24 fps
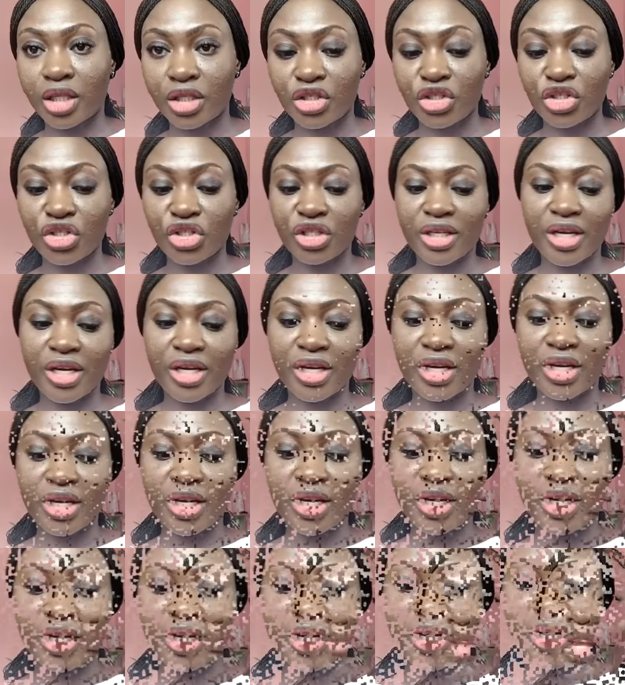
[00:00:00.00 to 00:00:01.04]
the
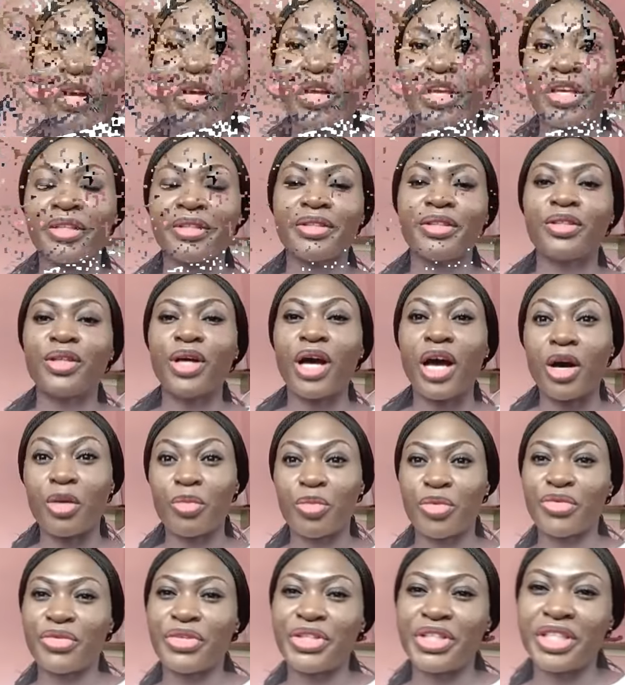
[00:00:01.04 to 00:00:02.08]
okay, so
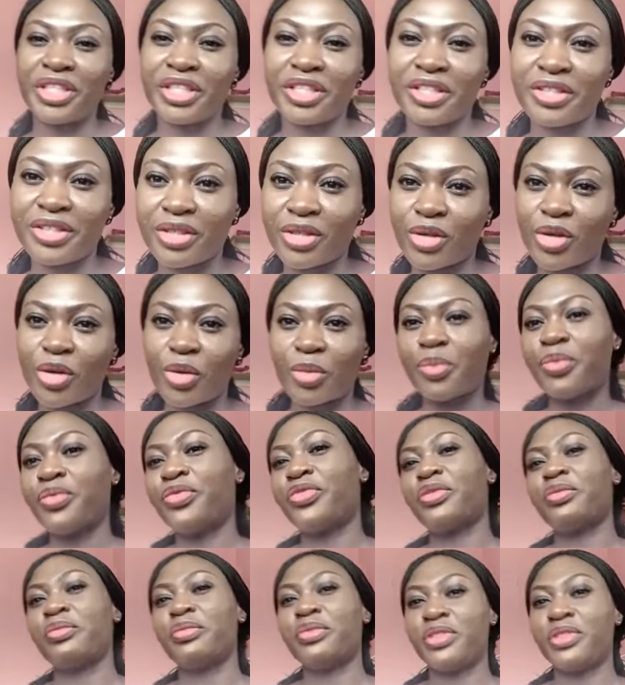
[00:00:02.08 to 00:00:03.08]
I'll be reading it up